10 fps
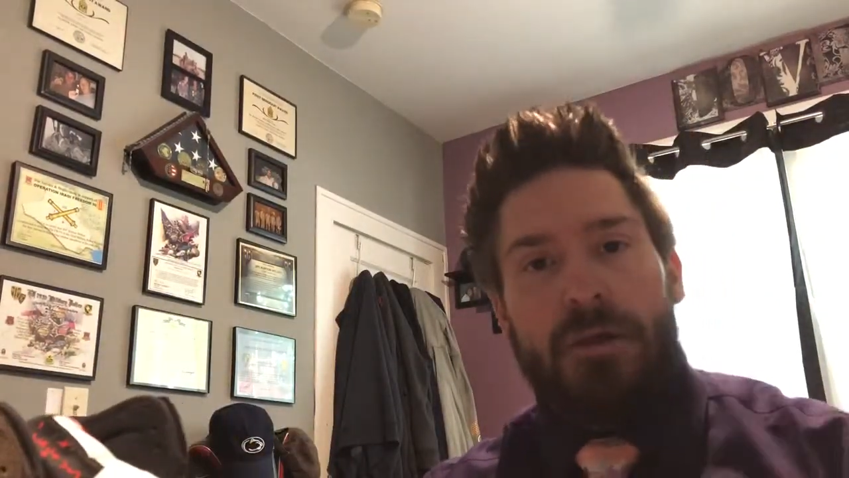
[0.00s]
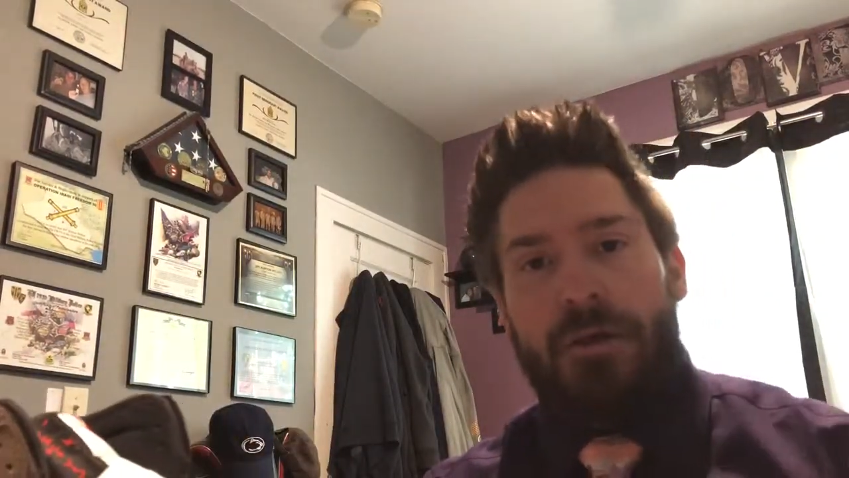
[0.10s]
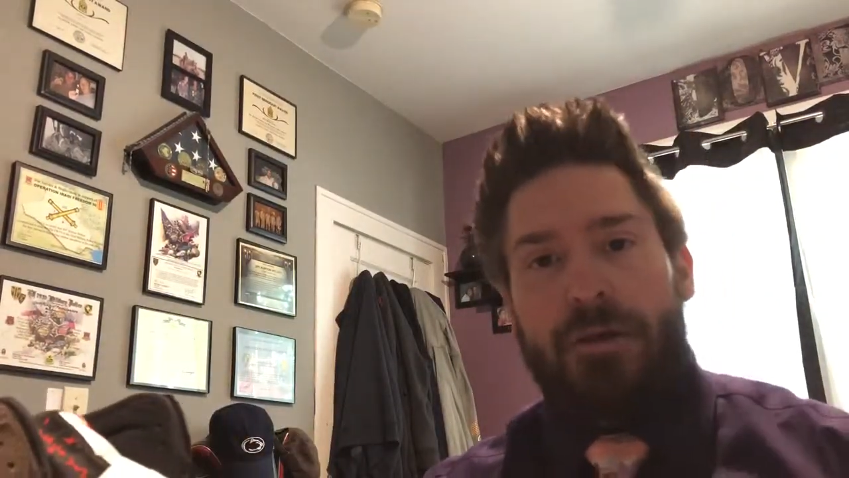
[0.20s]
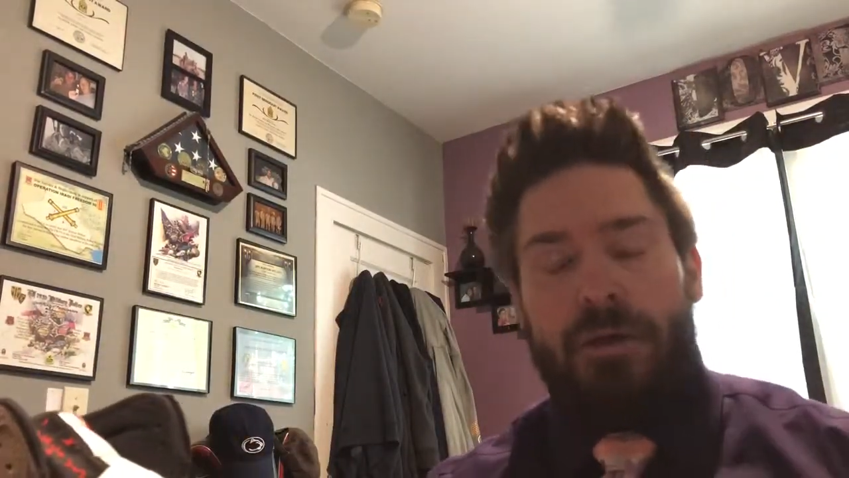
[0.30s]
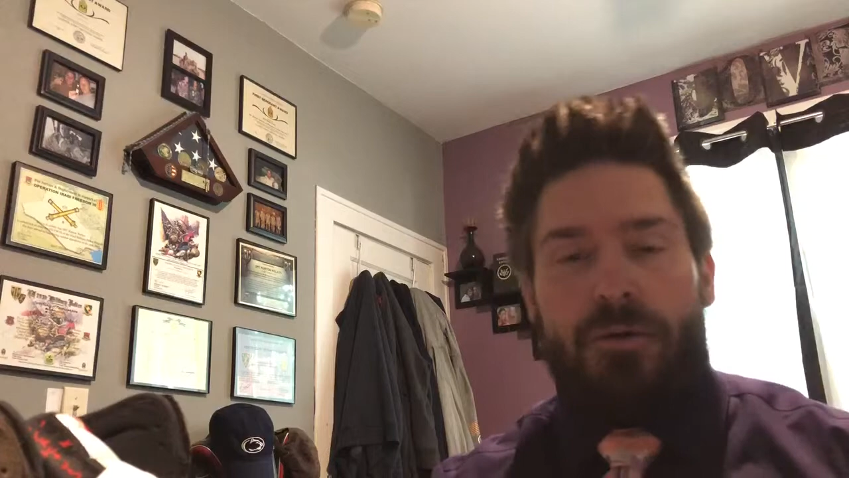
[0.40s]

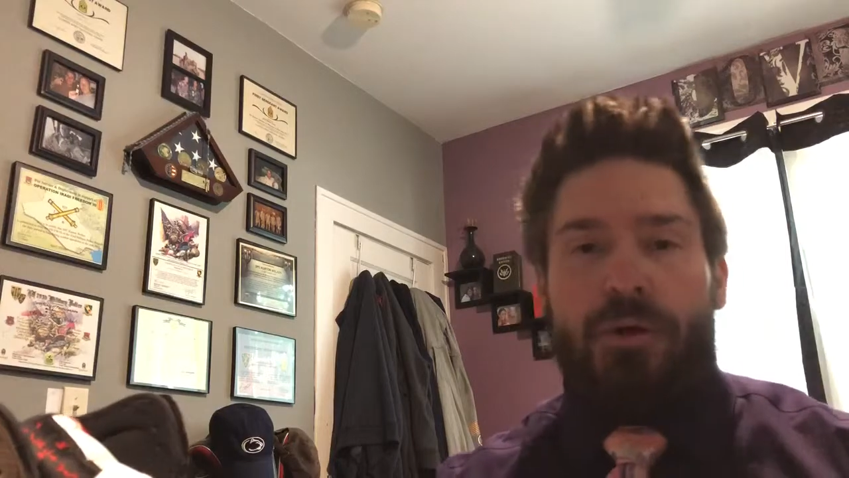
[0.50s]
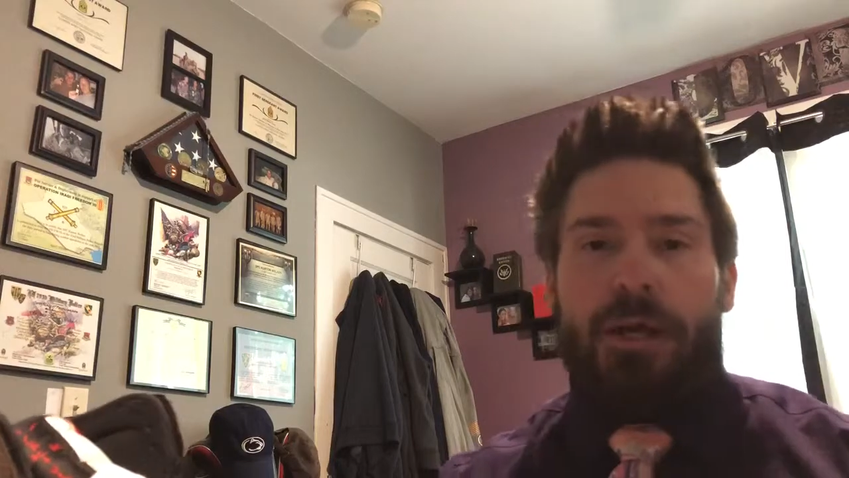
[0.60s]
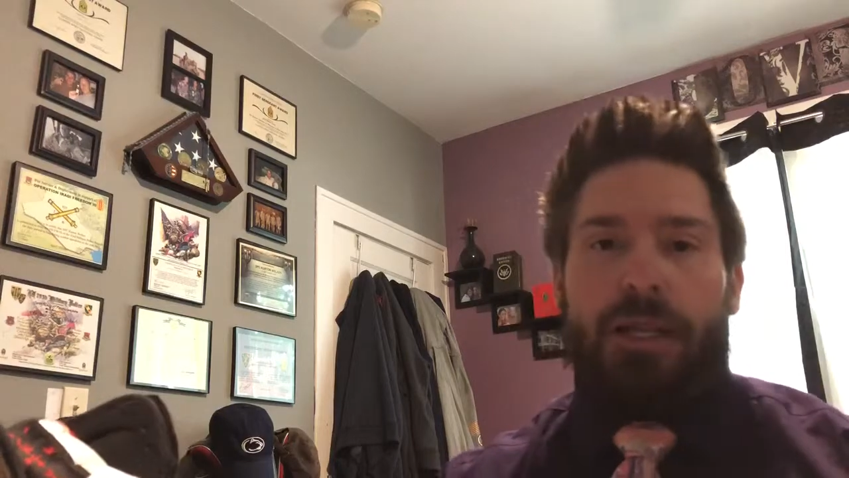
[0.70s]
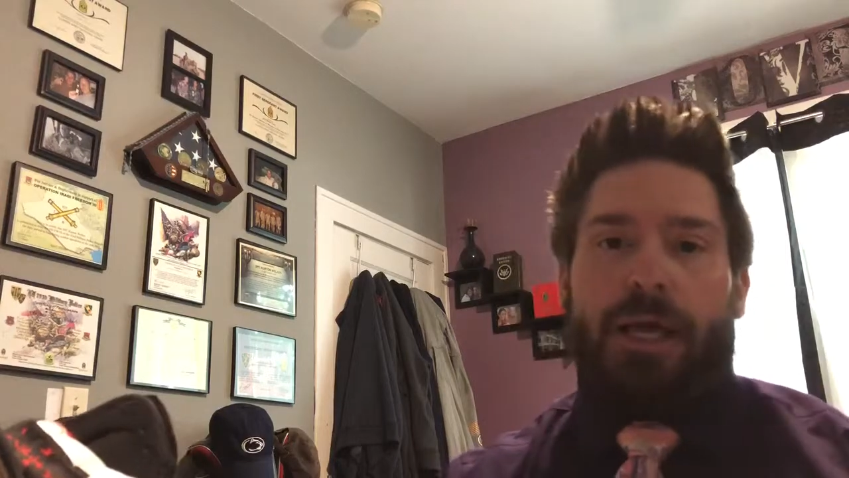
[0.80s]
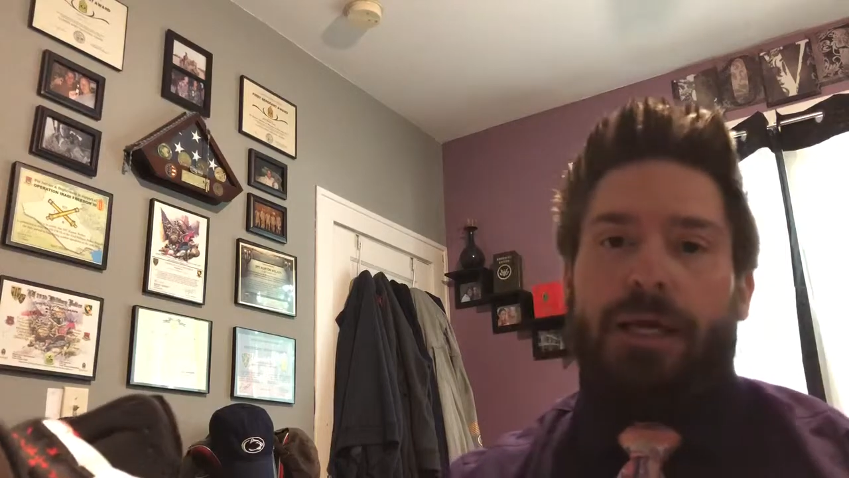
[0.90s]
they're
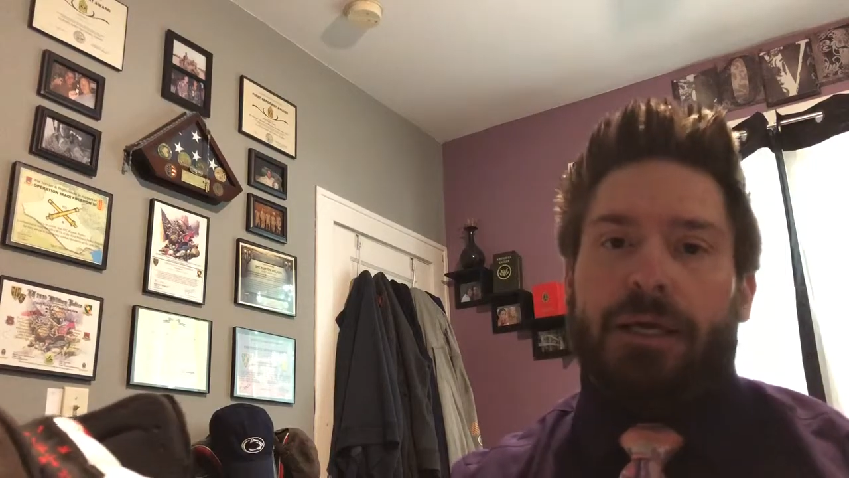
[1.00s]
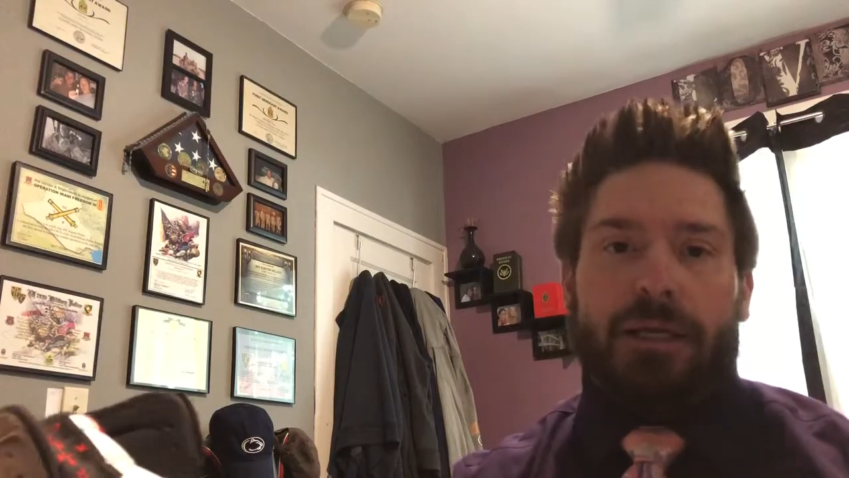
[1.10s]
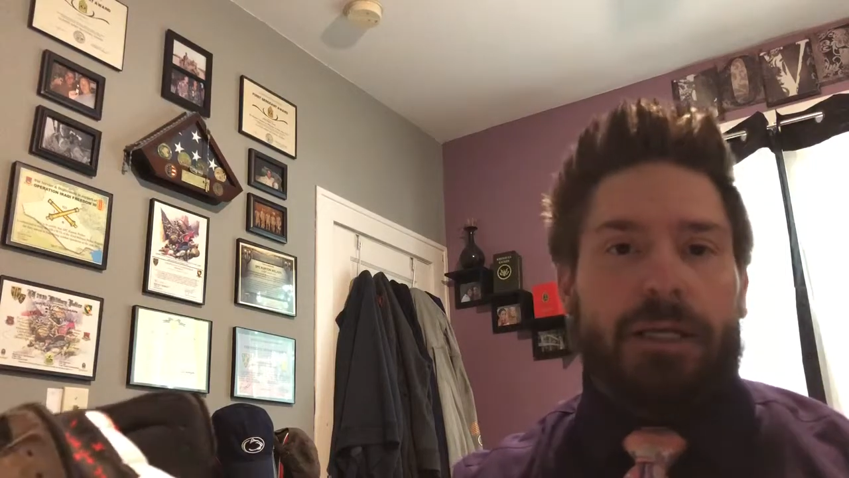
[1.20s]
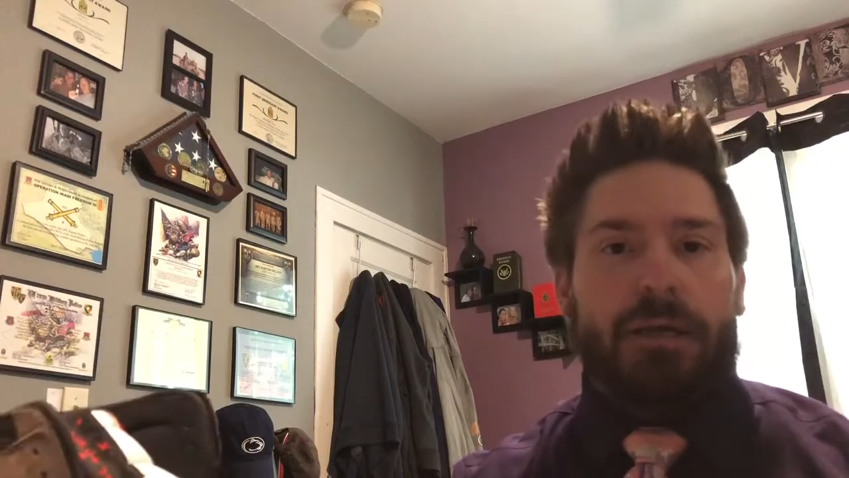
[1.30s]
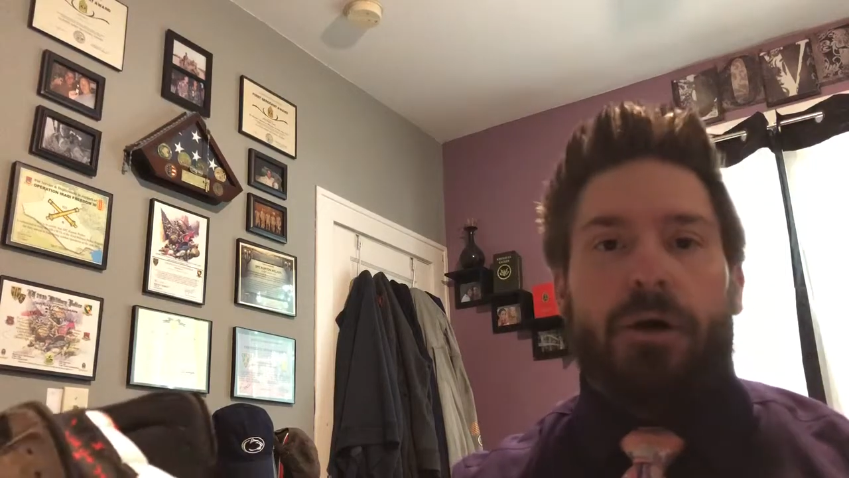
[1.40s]
quitting,
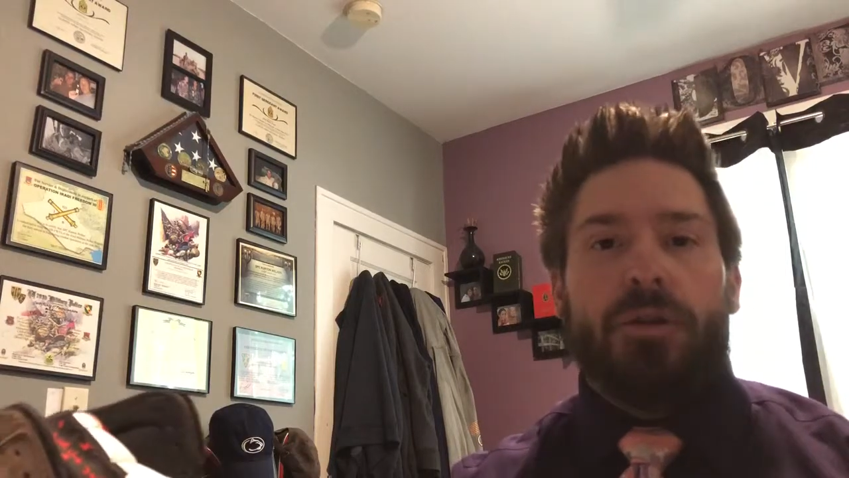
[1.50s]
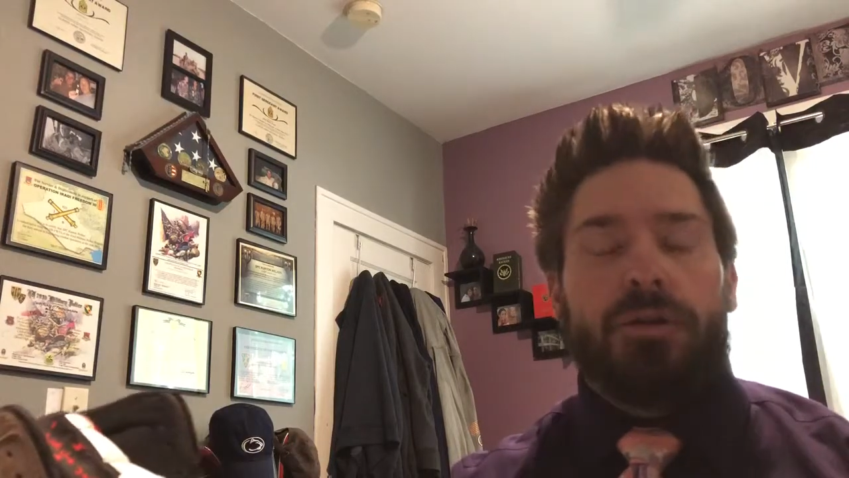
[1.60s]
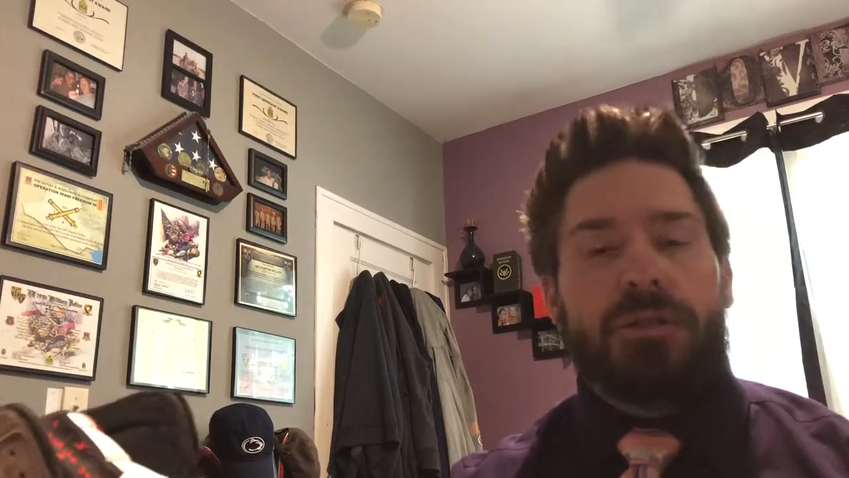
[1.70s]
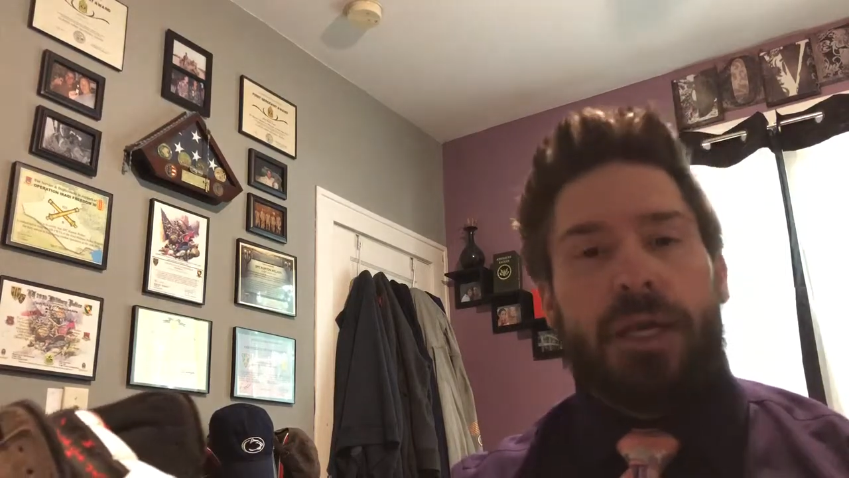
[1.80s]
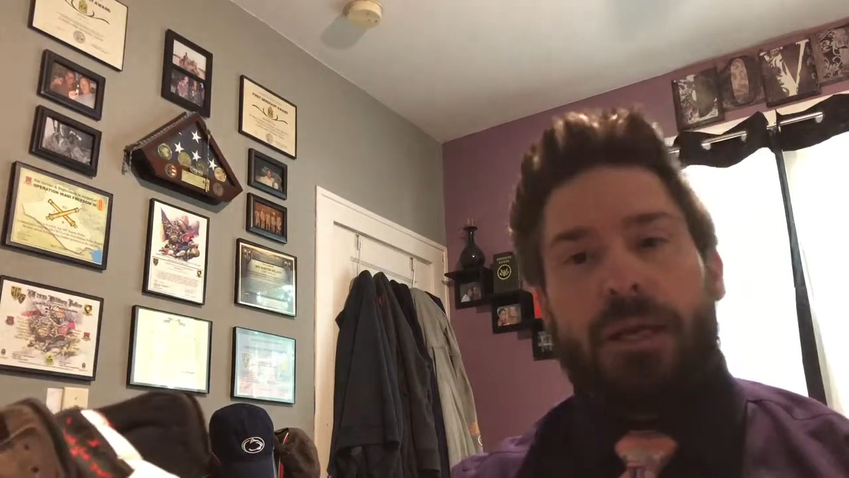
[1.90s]
like all
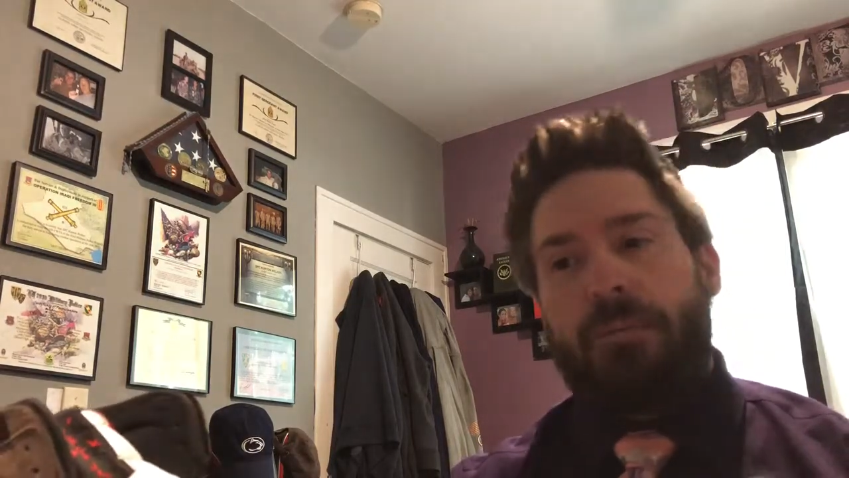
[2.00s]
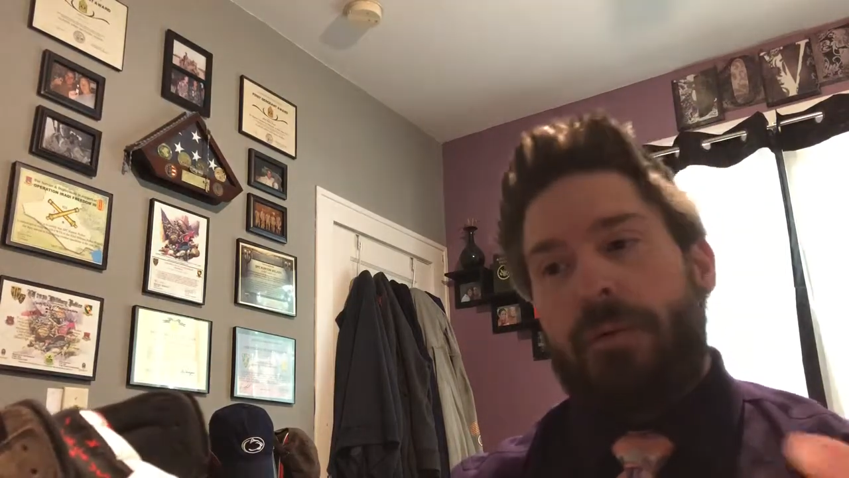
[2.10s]
those like